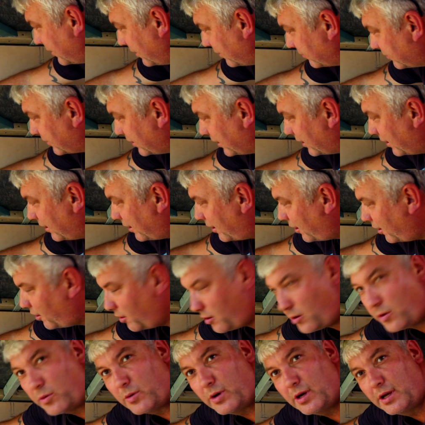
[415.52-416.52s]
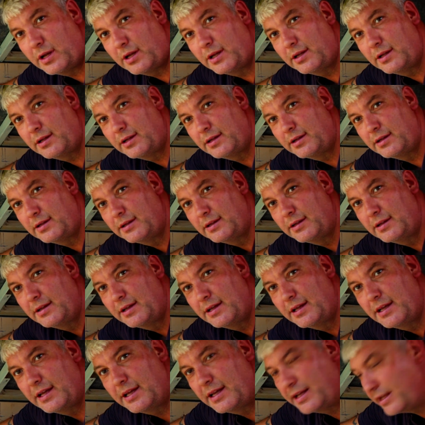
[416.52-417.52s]
I've cut a hole
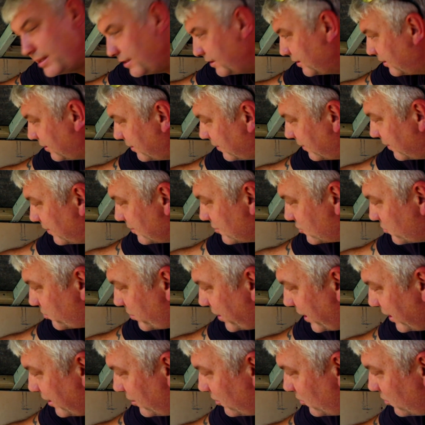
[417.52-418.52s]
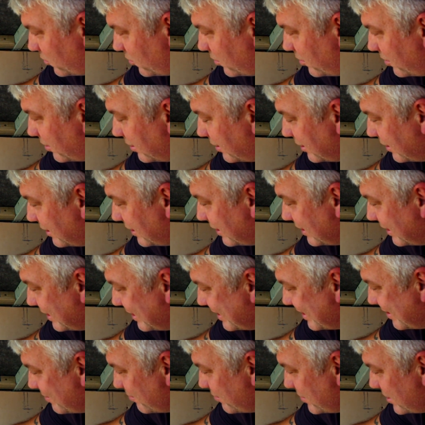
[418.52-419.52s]
in this panel,
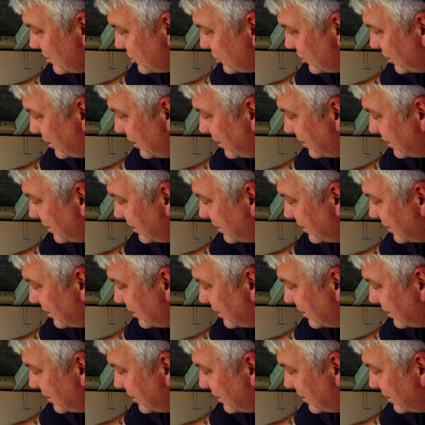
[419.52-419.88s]
measured